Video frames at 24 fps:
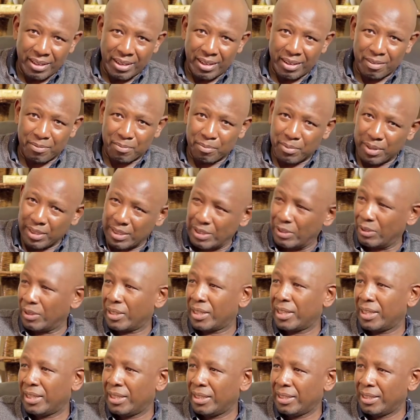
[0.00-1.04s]
I've messed your
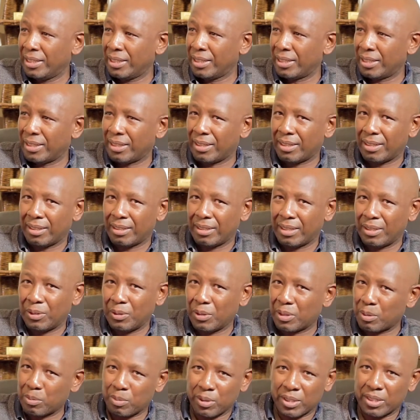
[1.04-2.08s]
car. Uh, I know
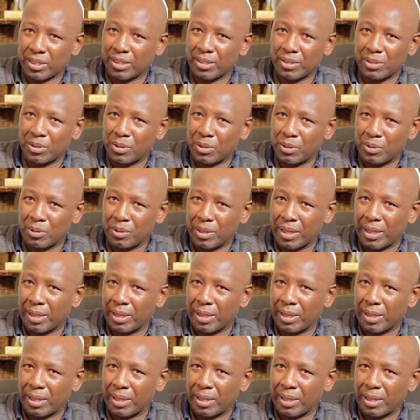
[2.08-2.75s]
it's precious to you.